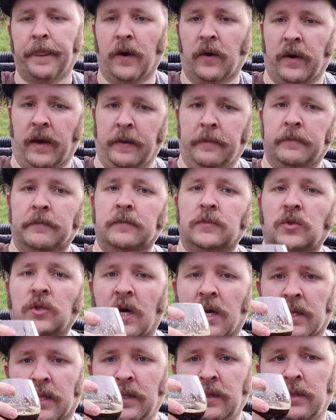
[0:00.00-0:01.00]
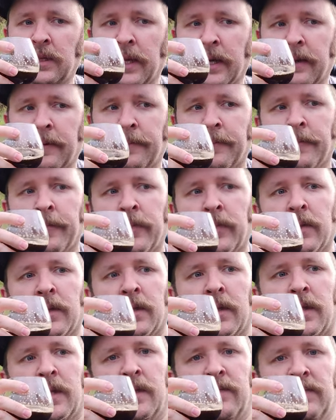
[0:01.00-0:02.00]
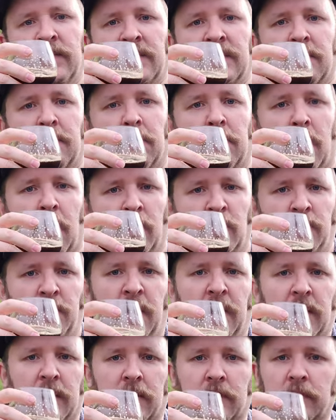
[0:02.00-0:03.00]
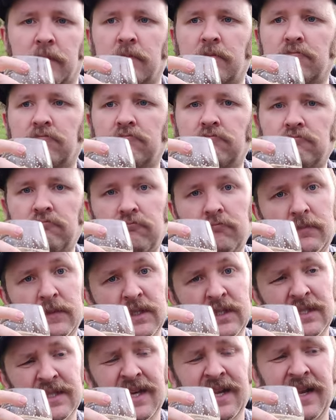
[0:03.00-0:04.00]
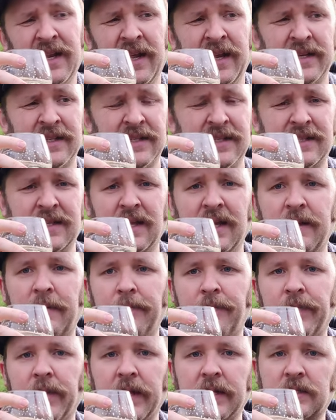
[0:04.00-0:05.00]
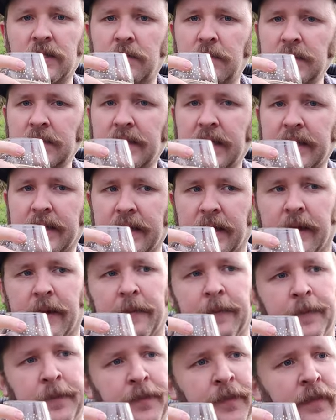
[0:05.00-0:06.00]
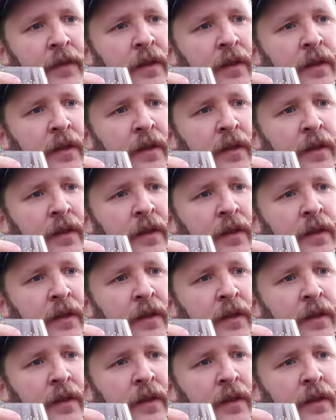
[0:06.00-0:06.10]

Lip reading: Okay, chocolate, yeah. Even some marshmallow. It's kind of nice. It's almost like a